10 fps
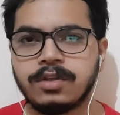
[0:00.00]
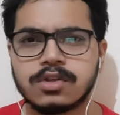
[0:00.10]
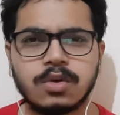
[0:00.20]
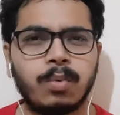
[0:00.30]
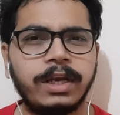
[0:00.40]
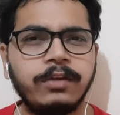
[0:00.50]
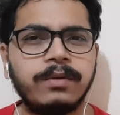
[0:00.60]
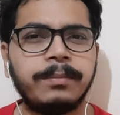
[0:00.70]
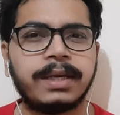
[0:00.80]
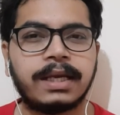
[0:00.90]
So when you
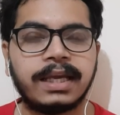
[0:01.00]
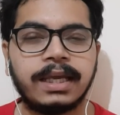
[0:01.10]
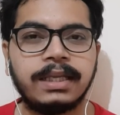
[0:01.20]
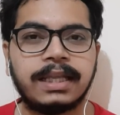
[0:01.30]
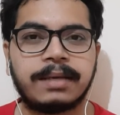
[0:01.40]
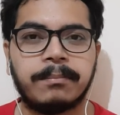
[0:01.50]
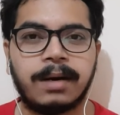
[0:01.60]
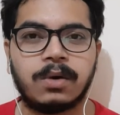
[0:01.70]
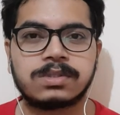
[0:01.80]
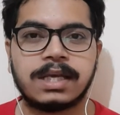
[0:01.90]
will be clicking that
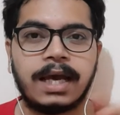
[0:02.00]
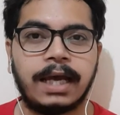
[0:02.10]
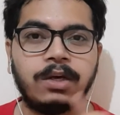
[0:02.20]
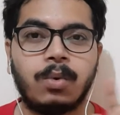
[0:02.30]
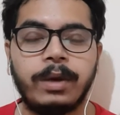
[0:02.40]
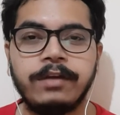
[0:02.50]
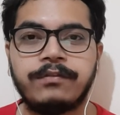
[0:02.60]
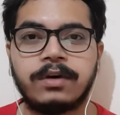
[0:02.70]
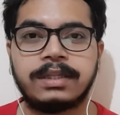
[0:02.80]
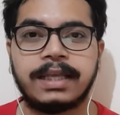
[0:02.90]
mouse and
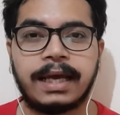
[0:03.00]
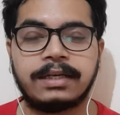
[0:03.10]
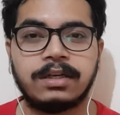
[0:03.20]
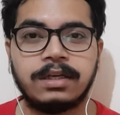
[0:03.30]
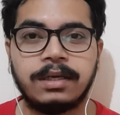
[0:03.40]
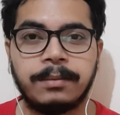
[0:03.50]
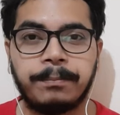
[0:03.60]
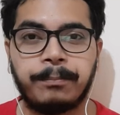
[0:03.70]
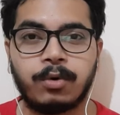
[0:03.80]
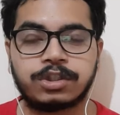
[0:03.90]
going for that
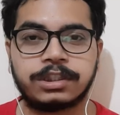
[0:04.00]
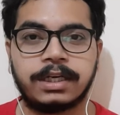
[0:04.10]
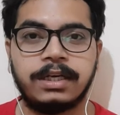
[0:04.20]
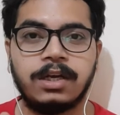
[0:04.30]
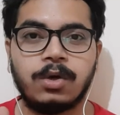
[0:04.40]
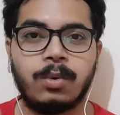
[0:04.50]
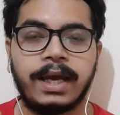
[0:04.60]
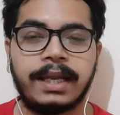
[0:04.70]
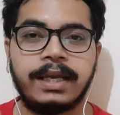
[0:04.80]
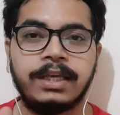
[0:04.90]
portion
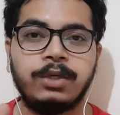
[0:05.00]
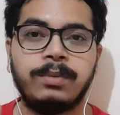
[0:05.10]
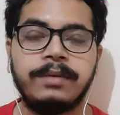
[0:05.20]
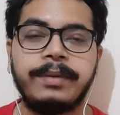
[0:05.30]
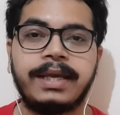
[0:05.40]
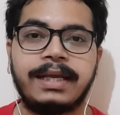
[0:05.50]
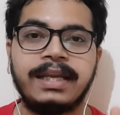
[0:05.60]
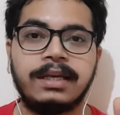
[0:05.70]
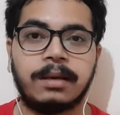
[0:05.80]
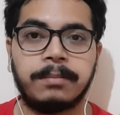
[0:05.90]
where you will be
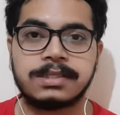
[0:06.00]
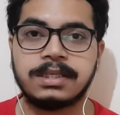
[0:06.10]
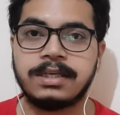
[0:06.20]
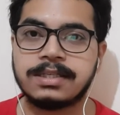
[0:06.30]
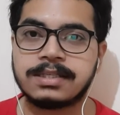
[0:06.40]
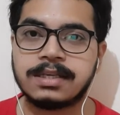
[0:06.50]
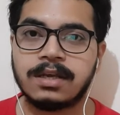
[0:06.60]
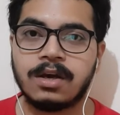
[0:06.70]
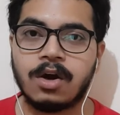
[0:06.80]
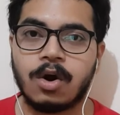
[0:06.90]
getting number series
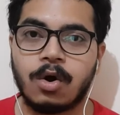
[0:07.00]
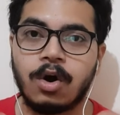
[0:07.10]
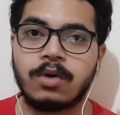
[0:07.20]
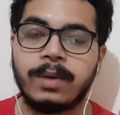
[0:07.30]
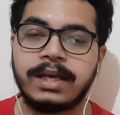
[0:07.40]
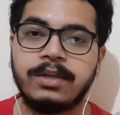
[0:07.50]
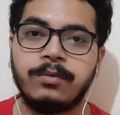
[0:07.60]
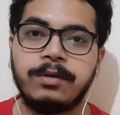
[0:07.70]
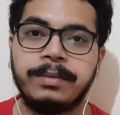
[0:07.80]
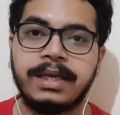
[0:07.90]
or where you
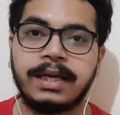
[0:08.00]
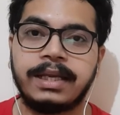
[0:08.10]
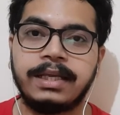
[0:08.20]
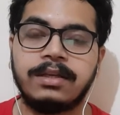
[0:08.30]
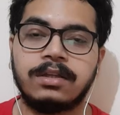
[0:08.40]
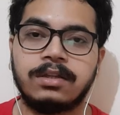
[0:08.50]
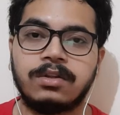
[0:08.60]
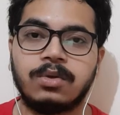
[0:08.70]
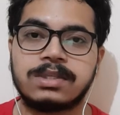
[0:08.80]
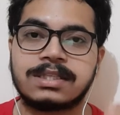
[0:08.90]
will be getting
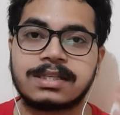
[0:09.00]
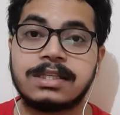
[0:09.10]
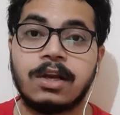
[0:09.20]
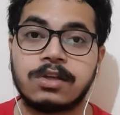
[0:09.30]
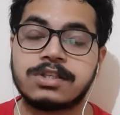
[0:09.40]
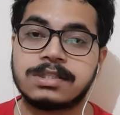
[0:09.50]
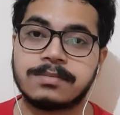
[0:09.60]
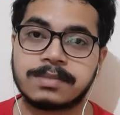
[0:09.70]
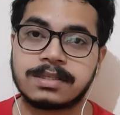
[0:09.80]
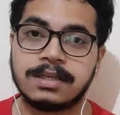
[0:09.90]
those
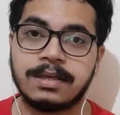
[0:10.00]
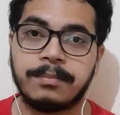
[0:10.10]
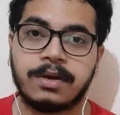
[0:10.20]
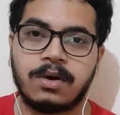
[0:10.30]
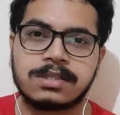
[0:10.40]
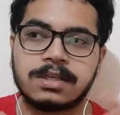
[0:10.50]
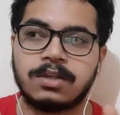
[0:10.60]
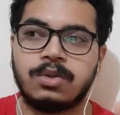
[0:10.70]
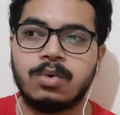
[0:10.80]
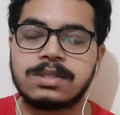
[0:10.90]
syllogisms, because
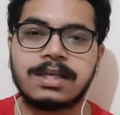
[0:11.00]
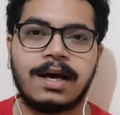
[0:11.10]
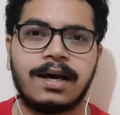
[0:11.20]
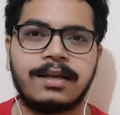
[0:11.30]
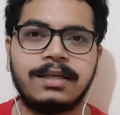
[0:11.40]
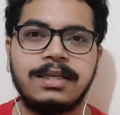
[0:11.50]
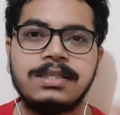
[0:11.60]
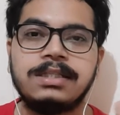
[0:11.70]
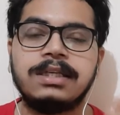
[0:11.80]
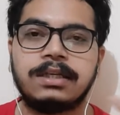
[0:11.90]
those are
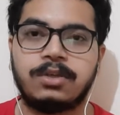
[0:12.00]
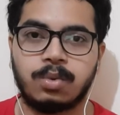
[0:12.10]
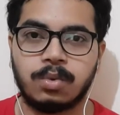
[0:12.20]
easier